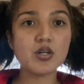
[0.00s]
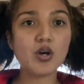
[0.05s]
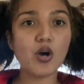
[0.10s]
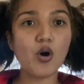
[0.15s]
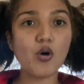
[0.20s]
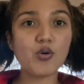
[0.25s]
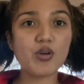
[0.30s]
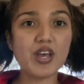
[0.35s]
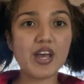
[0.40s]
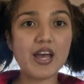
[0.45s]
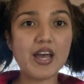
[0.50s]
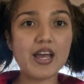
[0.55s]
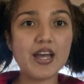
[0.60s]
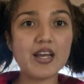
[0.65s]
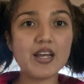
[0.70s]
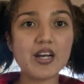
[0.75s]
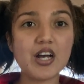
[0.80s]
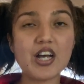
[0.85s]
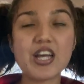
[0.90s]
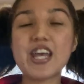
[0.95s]

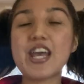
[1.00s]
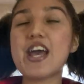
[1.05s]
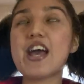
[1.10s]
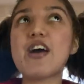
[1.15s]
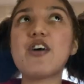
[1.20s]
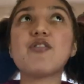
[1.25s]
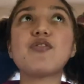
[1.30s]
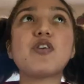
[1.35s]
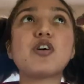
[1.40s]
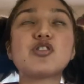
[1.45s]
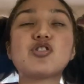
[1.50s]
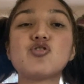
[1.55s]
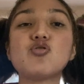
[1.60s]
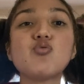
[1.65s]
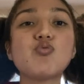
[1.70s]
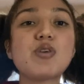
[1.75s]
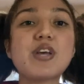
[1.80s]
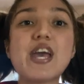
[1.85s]
okay? A too